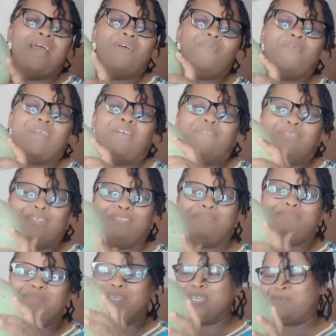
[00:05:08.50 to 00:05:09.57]
we have this
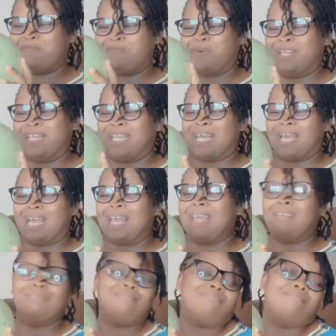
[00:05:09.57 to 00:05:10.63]
big penna, eh?
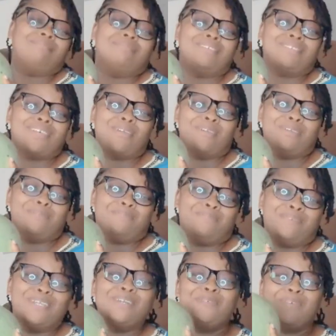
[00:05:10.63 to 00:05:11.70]
No, sorry,
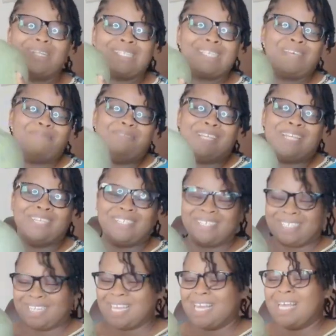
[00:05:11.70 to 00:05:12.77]
big watermelon.
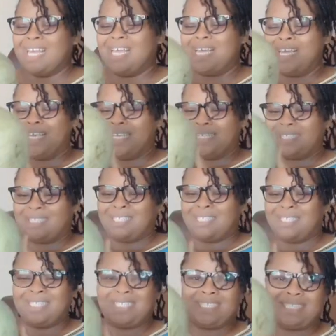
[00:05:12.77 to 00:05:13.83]
so
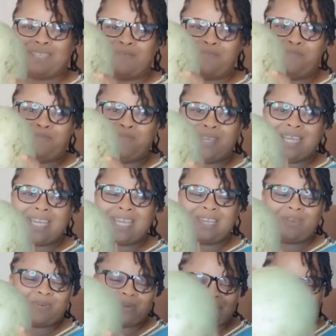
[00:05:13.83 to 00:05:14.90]
this is a big
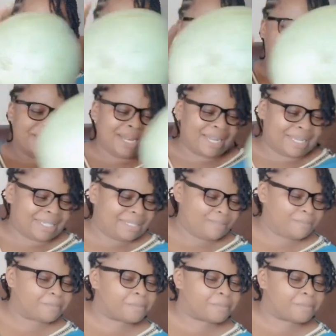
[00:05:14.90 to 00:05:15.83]
watermelon.